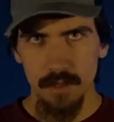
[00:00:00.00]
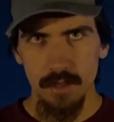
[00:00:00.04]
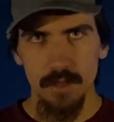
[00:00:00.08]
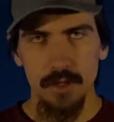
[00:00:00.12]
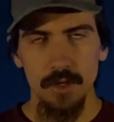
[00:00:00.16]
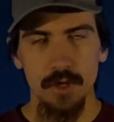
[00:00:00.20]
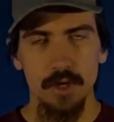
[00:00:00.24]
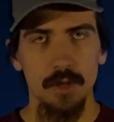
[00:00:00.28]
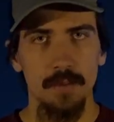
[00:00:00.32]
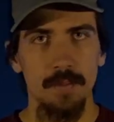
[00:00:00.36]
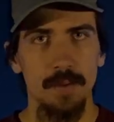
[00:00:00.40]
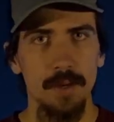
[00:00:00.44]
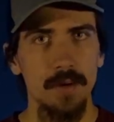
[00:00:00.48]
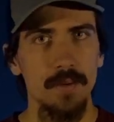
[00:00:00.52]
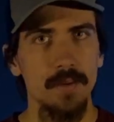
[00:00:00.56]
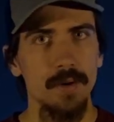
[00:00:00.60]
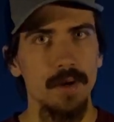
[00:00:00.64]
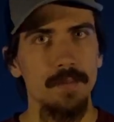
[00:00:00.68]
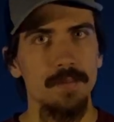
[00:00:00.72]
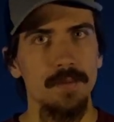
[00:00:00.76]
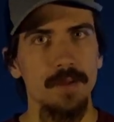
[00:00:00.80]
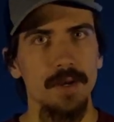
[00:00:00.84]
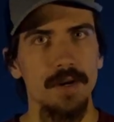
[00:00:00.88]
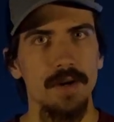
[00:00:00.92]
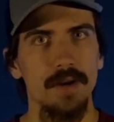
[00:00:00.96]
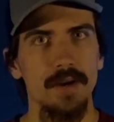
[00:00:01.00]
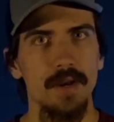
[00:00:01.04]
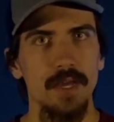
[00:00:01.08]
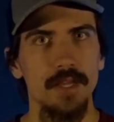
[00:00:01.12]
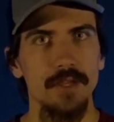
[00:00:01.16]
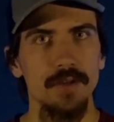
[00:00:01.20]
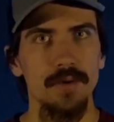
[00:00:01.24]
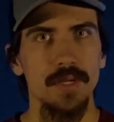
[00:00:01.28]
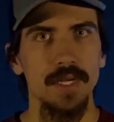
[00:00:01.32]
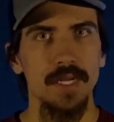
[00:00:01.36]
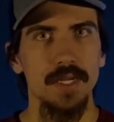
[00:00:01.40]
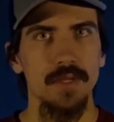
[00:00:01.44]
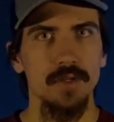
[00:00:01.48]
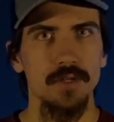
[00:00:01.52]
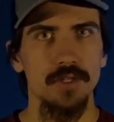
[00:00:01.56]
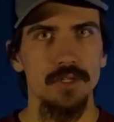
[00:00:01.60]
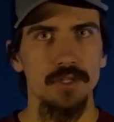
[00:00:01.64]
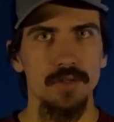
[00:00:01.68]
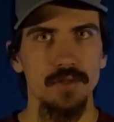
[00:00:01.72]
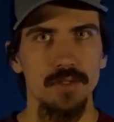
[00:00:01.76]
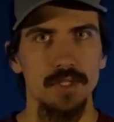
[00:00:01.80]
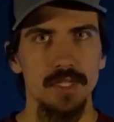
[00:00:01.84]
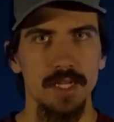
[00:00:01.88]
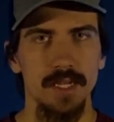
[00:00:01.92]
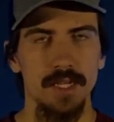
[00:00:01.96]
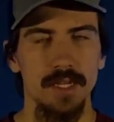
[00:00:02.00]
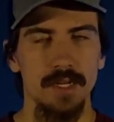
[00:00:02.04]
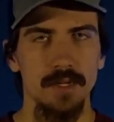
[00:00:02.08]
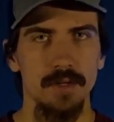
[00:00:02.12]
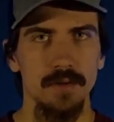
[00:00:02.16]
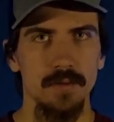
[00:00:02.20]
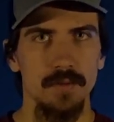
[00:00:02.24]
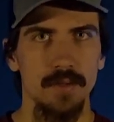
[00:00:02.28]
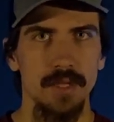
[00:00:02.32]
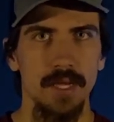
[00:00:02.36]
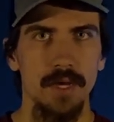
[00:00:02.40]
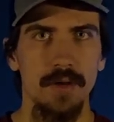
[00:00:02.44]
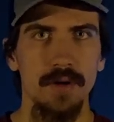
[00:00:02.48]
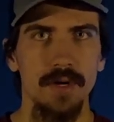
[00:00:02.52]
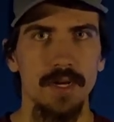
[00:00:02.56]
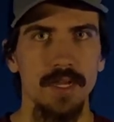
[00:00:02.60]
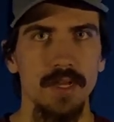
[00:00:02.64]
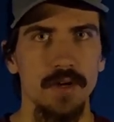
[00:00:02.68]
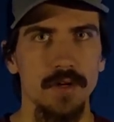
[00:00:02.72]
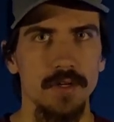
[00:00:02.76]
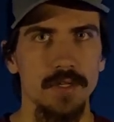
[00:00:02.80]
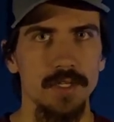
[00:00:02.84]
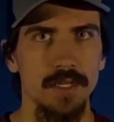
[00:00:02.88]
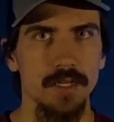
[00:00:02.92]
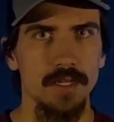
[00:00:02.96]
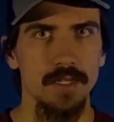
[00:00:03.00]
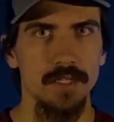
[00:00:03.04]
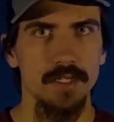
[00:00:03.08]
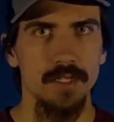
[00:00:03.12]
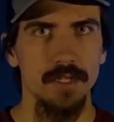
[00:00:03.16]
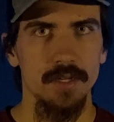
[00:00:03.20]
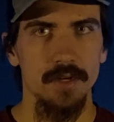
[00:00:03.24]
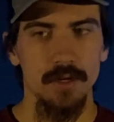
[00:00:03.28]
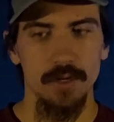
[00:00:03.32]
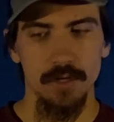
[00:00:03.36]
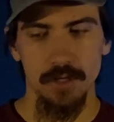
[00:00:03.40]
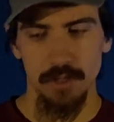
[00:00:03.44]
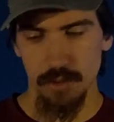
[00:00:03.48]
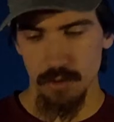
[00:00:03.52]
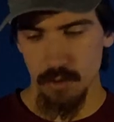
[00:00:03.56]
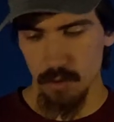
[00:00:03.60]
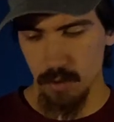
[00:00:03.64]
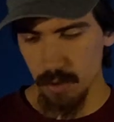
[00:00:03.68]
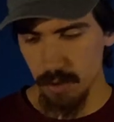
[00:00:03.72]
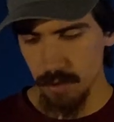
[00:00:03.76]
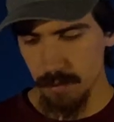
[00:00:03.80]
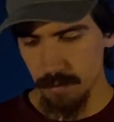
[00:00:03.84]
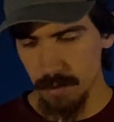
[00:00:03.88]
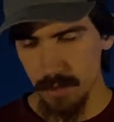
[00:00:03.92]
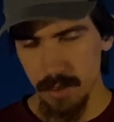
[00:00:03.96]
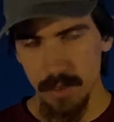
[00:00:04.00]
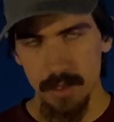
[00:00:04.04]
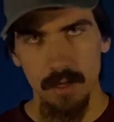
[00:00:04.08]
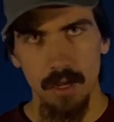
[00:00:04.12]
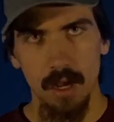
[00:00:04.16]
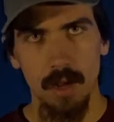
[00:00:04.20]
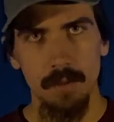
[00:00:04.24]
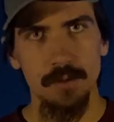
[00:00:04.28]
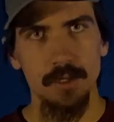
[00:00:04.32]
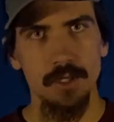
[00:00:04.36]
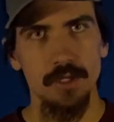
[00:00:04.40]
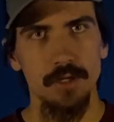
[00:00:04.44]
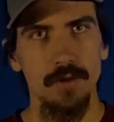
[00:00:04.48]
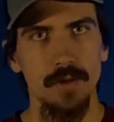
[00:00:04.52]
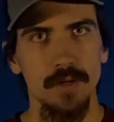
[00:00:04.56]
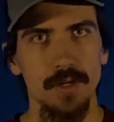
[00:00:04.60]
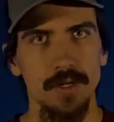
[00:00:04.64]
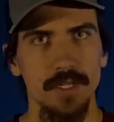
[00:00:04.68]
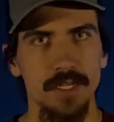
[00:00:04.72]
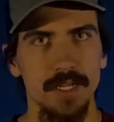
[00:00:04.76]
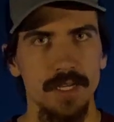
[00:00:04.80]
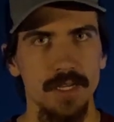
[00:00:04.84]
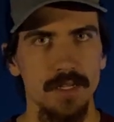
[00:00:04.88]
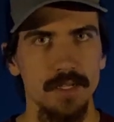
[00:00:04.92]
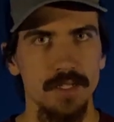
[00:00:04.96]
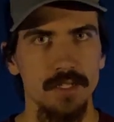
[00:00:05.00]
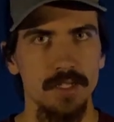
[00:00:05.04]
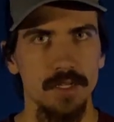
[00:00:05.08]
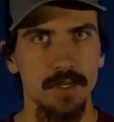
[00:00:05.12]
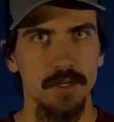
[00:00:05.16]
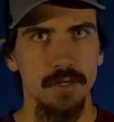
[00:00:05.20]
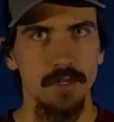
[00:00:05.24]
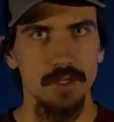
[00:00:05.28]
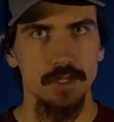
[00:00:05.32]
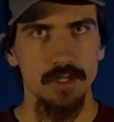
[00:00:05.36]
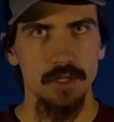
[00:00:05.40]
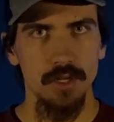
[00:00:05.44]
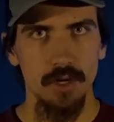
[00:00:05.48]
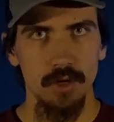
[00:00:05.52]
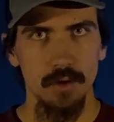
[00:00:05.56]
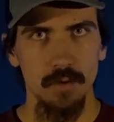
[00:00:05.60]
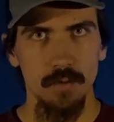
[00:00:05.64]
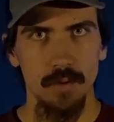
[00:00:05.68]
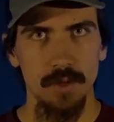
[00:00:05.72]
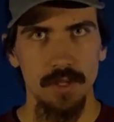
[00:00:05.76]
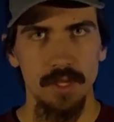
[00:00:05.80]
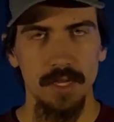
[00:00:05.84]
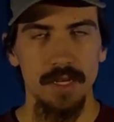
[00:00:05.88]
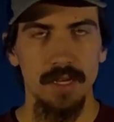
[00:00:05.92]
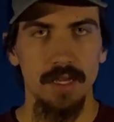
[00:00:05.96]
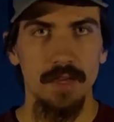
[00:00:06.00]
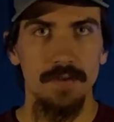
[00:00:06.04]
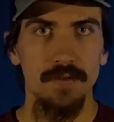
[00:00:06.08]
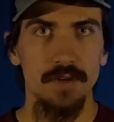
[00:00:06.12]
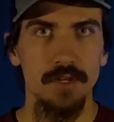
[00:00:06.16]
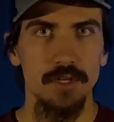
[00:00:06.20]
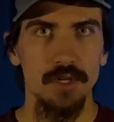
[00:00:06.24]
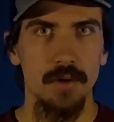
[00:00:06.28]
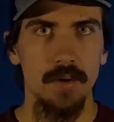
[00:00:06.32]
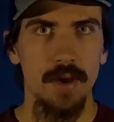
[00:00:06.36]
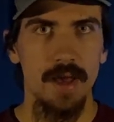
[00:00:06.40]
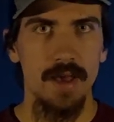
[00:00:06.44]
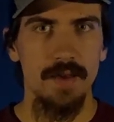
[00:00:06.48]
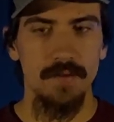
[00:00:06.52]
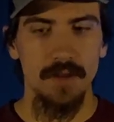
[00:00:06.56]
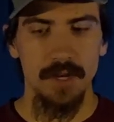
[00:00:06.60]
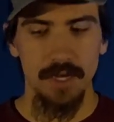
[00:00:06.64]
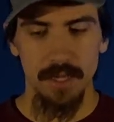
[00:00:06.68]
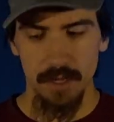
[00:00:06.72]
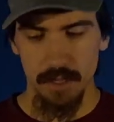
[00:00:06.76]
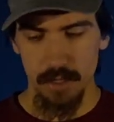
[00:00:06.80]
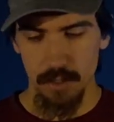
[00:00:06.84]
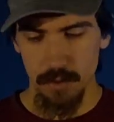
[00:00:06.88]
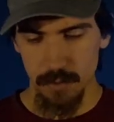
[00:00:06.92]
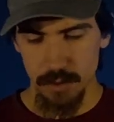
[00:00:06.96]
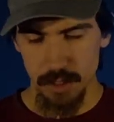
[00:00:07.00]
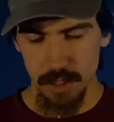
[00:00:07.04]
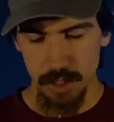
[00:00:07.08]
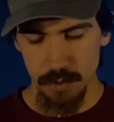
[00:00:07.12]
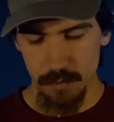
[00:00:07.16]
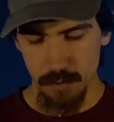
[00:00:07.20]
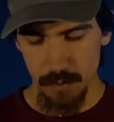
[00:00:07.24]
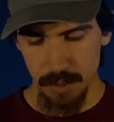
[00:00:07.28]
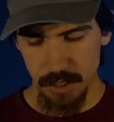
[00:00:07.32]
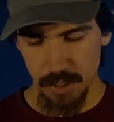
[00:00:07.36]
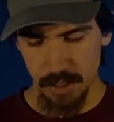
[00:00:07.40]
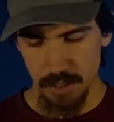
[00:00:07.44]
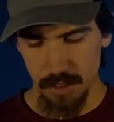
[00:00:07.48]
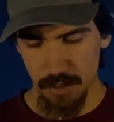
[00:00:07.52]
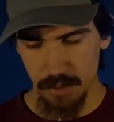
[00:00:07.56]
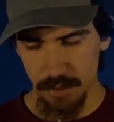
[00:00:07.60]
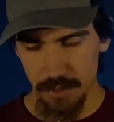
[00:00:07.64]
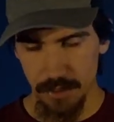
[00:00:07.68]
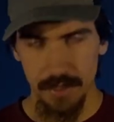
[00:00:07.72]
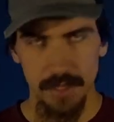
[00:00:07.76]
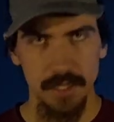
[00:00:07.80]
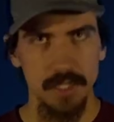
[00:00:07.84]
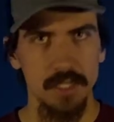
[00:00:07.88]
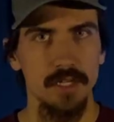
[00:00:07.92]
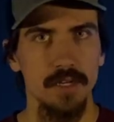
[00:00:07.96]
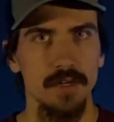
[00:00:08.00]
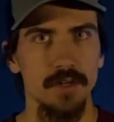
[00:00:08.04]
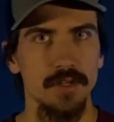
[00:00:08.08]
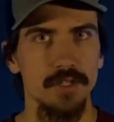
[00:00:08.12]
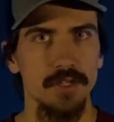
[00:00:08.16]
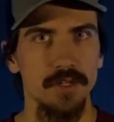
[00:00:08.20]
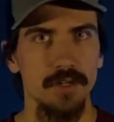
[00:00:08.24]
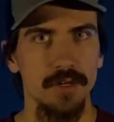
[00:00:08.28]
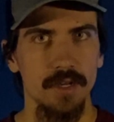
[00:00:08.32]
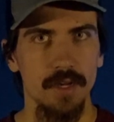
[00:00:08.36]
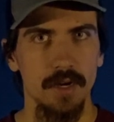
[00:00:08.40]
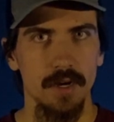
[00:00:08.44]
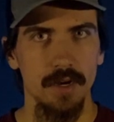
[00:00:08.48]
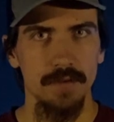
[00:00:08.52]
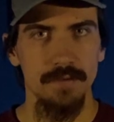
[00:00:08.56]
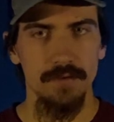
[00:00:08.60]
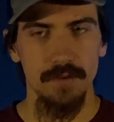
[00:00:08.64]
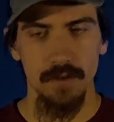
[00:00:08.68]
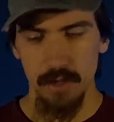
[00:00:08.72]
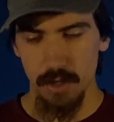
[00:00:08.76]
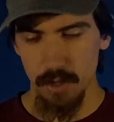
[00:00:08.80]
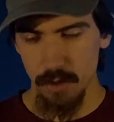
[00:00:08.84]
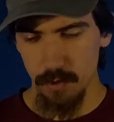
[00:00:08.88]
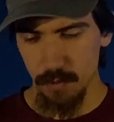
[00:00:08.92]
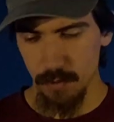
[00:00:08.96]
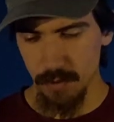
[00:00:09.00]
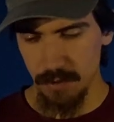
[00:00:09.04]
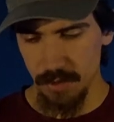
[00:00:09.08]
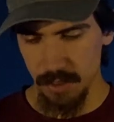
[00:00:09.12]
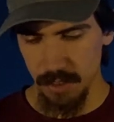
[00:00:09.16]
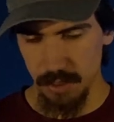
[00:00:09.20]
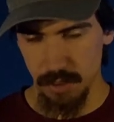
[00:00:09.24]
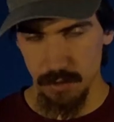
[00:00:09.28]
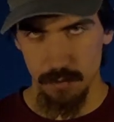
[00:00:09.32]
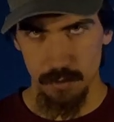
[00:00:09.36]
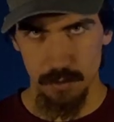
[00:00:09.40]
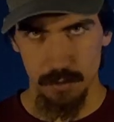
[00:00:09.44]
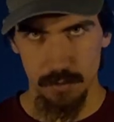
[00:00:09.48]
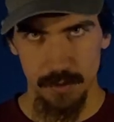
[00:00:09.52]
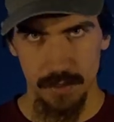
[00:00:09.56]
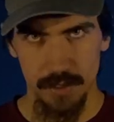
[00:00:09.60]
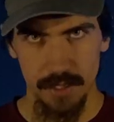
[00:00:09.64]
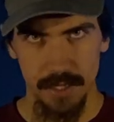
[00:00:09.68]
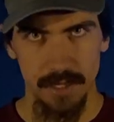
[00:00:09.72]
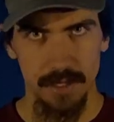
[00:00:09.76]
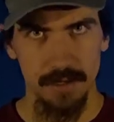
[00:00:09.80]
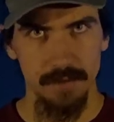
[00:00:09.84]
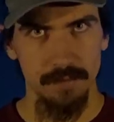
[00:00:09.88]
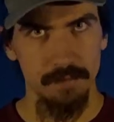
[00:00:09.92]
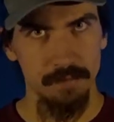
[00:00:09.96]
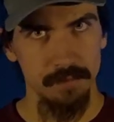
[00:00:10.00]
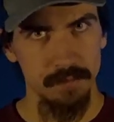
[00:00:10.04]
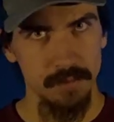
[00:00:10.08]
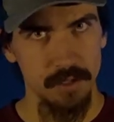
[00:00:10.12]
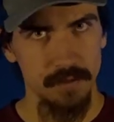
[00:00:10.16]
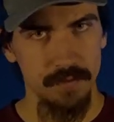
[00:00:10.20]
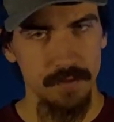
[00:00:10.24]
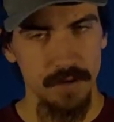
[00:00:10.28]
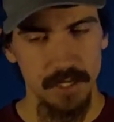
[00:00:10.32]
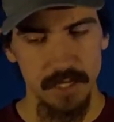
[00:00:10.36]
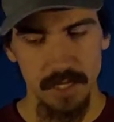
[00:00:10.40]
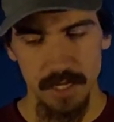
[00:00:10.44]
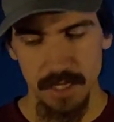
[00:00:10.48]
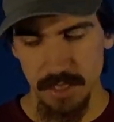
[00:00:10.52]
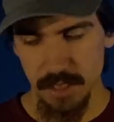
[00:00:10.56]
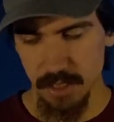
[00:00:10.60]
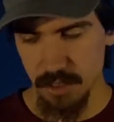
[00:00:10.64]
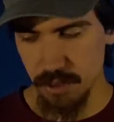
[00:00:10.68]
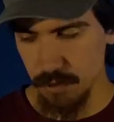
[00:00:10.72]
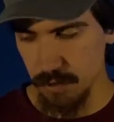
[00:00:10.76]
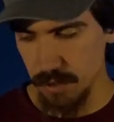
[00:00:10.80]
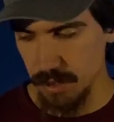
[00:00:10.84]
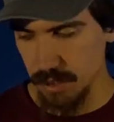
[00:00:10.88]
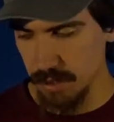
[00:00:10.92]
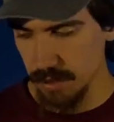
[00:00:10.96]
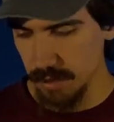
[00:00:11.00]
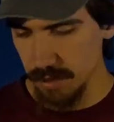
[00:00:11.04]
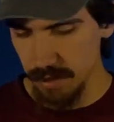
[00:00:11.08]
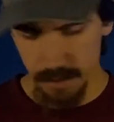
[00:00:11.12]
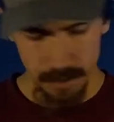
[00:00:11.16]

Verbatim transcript: You can pick one up there and you can either choose to get it without any RTLSDRs or up to two RTLSDRs with it if you don't have any and you just want to start your SDR journey off with this, which we think is a fantastic choice.